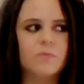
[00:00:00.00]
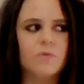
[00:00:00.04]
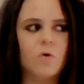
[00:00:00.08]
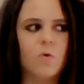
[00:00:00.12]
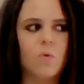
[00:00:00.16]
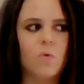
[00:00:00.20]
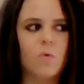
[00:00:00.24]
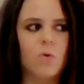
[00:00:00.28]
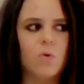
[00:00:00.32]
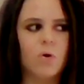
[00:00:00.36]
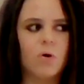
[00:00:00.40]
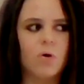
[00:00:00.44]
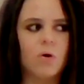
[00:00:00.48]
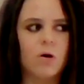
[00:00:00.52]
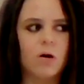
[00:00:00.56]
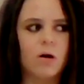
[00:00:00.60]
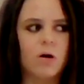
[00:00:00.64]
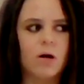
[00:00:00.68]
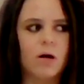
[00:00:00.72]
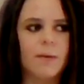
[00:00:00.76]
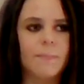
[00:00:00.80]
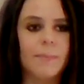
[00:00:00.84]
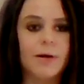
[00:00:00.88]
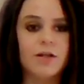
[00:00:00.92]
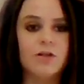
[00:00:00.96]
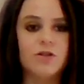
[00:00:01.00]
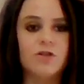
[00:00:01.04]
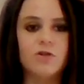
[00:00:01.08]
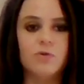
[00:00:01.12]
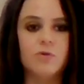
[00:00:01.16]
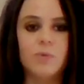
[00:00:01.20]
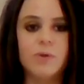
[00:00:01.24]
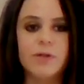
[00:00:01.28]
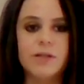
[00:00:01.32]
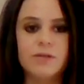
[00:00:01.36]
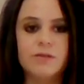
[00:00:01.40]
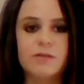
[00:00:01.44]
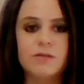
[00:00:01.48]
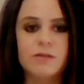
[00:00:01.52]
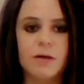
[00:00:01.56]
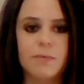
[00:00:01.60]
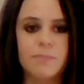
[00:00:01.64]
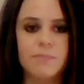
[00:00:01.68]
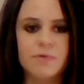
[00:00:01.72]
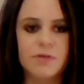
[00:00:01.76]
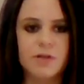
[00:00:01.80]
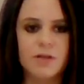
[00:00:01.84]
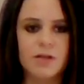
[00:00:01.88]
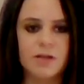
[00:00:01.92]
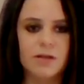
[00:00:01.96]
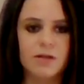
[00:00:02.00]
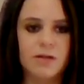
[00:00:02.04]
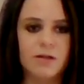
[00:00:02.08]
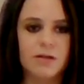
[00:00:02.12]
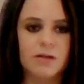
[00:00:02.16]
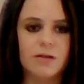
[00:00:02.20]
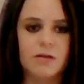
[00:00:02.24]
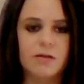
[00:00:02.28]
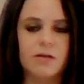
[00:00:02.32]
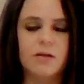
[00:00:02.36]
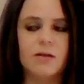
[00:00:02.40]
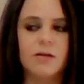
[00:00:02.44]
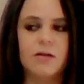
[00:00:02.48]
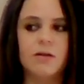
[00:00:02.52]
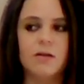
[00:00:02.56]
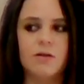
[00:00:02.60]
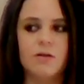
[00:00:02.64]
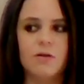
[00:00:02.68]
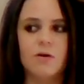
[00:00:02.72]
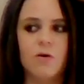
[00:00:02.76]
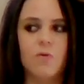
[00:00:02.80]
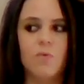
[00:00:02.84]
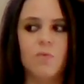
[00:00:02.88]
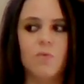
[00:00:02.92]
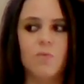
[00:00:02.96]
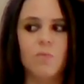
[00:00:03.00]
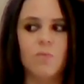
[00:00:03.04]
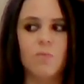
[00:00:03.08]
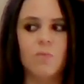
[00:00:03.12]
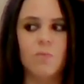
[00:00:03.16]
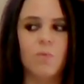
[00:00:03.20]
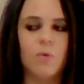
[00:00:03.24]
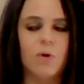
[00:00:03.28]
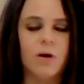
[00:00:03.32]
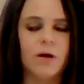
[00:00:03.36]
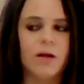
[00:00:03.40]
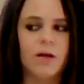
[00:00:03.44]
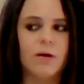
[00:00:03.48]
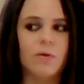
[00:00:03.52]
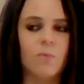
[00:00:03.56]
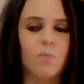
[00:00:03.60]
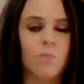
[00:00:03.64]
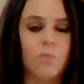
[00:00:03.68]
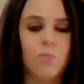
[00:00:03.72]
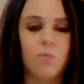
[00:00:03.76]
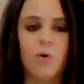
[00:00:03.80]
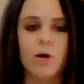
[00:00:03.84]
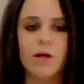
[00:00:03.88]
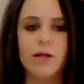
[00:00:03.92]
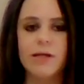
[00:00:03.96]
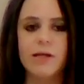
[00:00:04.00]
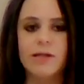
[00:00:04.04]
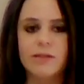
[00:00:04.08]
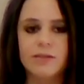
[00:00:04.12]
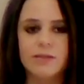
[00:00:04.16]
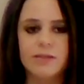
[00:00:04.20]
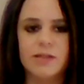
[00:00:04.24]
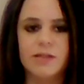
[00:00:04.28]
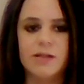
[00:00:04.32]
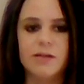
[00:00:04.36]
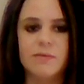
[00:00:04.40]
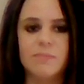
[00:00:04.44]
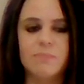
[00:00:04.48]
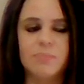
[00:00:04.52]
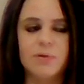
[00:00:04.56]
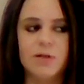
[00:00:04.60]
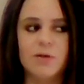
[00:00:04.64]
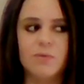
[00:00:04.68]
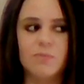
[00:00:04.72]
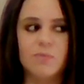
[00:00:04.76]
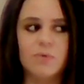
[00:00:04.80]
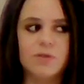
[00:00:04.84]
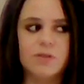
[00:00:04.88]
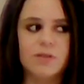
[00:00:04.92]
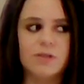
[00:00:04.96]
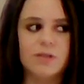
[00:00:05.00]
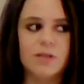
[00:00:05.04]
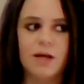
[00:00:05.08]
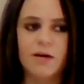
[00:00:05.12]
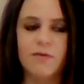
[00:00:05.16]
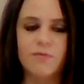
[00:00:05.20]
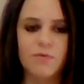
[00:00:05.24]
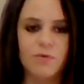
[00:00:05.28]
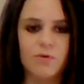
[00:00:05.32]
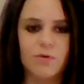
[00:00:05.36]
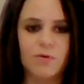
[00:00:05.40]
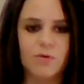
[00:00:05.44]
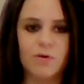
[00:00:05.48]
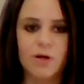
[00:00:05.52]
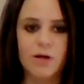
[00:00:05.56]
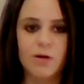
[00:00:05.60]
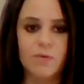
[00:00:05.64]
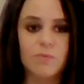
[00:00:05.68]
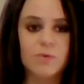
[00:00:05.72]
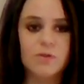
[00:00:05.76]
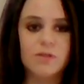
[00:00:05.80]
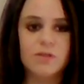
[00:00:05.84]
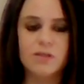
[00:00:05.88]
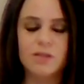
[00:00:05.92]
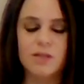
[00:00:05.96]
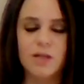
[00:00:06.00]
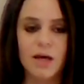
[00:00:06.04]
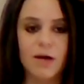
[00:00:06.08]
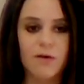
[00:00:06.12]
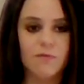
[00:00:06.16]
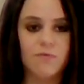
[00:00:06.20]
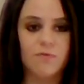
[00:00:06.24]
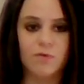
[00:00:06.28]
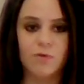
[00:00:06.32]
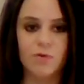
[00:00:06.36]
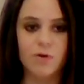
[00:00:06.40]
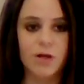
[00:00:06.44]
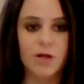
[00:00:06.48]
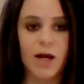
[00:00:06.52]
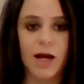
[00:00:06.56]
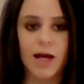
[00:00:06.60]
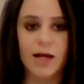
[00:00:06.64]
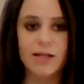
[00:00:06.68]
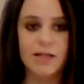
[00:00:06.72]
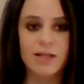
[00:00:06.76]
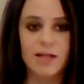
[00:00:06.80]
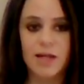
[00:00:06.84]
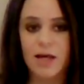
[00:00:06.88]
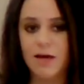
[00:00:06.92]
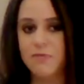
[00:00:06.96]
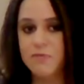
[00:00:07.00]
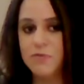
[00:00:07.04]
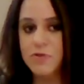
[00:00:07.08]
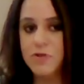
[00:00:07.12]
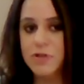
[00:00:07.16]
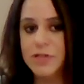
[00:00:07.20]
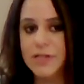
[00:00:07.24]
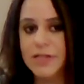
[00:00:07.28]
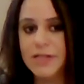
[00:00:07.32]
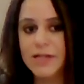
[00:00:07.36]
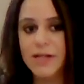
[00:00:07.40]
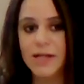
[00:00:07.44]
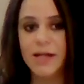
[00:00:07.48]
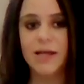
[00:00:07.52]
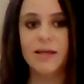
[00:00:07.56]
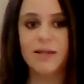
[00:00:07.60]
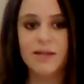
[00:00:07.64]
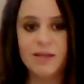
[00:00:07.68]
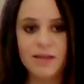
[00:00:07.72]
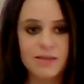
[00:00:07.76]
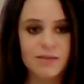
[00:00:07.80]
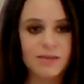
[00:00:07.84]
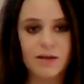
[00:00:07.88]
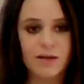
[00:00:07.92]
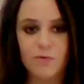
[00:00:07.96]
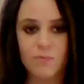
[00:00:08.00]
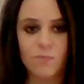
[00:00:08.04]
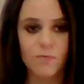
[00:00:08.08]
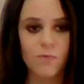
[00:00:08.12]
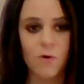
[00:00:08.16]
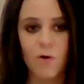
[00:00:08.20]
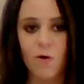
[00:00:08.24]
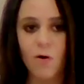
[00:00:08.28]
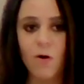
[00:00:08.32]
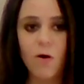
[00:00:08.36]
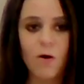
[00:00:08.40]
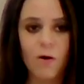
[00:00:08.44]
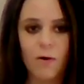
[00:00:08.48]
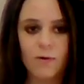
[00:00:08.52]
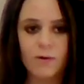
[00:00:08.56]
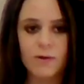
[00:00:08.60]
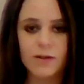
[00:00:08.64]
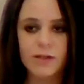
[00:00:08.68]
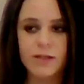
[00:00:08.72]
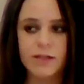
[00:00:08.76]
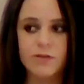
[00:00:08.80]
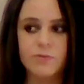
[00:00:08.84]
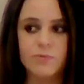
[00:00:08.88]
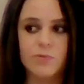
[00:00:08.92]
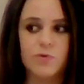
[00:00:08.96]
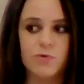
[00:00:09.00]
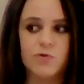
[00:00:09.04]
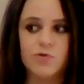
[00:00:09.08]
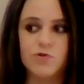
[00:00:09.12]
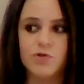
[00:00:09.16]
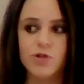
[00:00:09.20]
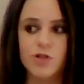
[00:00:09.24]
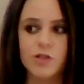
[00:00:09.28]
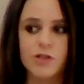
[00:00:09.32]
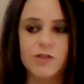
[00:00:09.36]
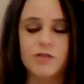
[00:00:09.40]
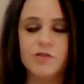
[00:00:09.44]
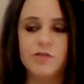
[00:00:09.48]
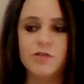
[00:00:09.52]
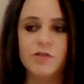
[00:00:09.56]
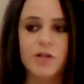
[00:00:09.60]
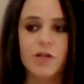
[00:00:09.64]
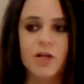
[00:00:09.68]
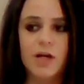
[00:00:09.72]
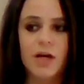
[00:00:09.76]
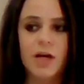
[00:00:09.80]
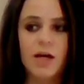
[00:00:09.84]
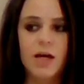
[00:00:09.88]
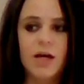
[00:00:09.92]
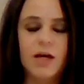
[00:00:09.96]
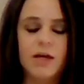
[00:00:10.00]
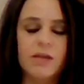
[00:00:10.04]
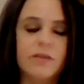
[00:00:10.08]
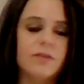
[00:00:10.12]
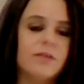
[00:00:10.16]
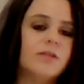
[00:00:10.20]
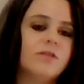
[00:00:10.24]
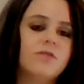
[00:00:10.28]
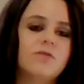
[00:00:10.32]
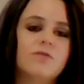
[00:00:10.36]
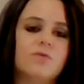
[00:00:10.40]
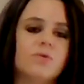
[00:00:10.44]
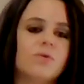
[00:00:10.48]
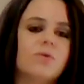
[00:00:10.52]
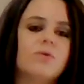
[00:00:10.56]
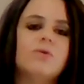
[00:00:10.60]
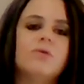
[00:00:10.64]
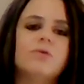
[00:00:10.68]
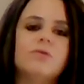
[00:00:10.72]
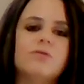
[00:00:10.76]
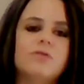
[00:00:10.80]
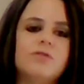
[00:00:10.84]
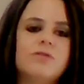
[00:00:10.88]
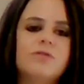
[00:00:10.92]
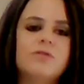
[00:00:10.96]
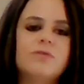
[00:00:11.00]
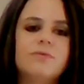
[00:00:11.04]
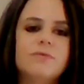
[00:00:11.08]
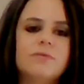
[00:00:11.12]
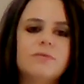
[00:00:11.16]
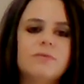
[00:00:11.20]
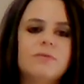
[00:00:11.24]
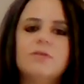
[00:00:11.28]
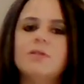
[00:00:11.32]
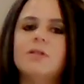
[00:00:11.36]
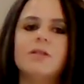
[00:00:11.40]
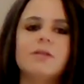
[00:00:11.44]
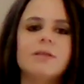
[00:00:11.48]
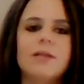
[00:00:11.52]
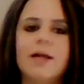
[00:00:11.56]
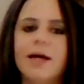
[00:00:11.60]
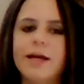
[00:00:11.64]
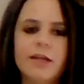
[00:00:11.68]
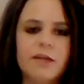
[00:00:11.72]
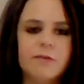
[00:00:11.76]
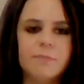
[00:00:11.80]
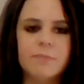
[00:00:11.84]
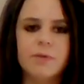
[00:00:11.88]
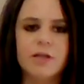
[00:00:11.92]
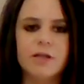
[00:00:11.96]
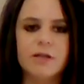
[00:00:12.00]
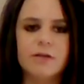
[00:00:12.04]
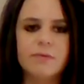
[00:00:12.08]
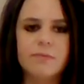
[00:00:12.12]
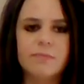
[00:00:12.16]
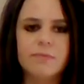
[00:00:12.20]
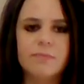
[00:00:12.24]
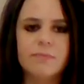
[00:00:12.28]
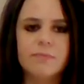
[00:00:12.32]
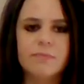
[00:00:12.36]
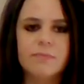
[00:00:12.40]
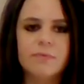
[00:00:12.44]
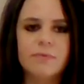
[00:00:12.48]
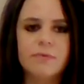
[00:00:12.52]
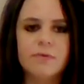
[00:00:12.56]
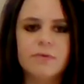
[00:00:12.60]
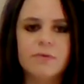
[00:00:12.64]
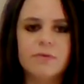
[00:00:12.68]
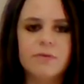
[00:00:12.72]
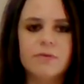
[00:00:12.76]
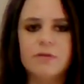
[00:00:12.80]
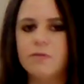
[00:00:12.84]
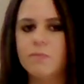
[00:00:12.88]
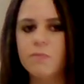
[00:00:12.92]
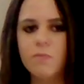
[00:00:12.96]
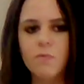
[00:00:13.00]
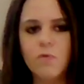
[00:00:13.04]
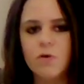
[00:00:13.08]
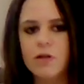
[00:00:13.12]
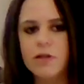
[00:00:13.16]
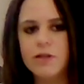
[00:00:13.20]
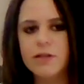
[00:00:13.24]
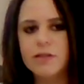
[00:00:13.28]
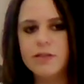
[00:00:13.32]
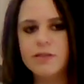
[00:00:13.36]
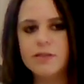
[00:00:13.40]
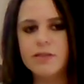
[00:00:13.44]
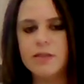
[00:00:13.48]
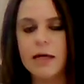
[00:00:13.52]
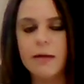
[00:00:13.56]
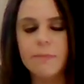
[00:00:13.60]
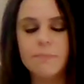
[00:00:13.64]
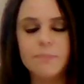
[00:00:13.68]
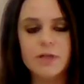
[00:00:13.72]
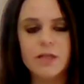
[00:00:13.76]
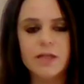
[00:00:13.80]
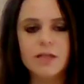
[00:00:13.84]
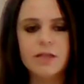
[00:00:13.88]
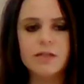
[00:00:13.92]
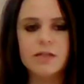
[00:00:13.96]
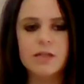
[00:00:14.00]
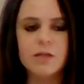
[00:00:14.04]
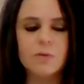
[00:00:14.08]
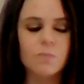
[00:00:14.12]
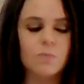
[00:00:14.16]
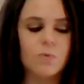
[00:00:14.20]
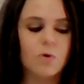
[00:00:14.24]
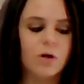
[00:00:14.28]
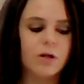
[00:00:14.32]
Or am I doing something, you know, what is it? But it was never, I never did anything wrong. It was just these girls didn't like me, didn't want to accept me, didn't